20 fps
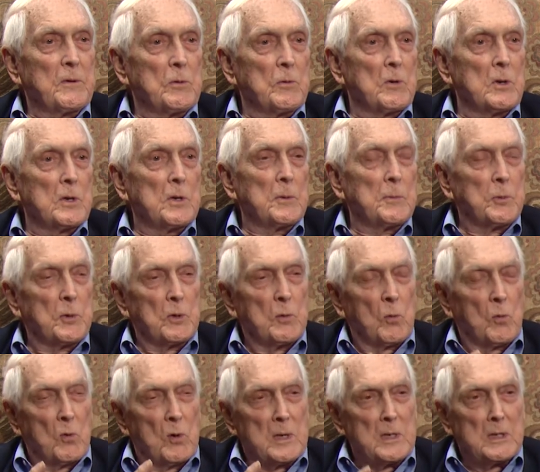you wanted to put
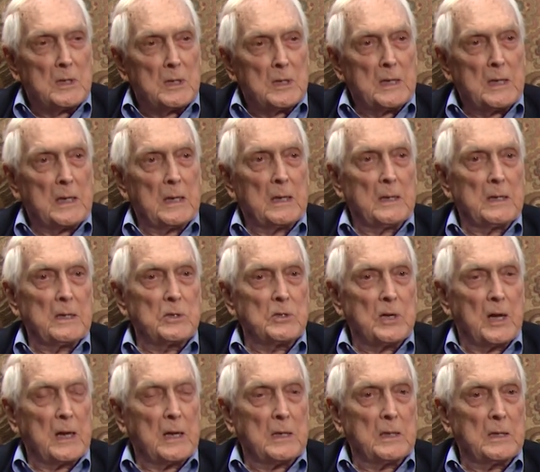one thing that
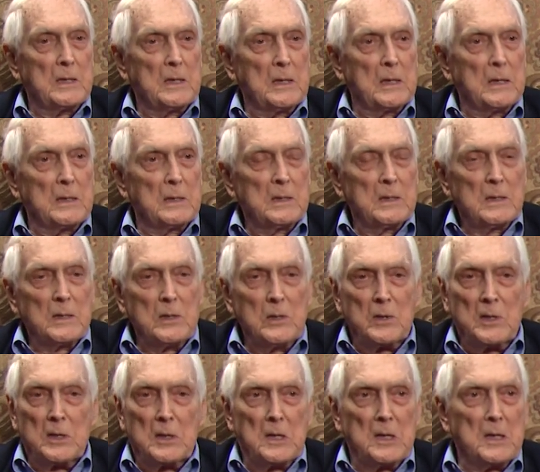Jackie did, he
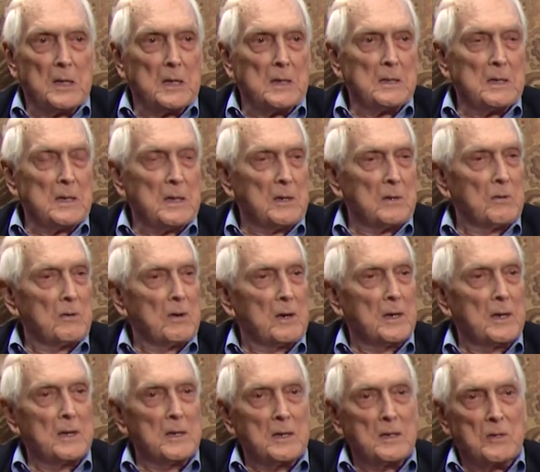could hit, he could
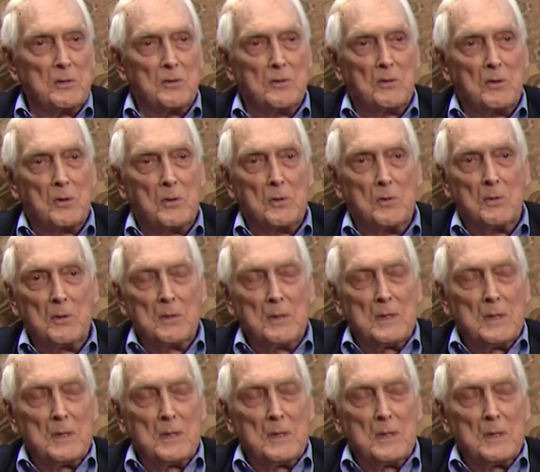run, he could throw.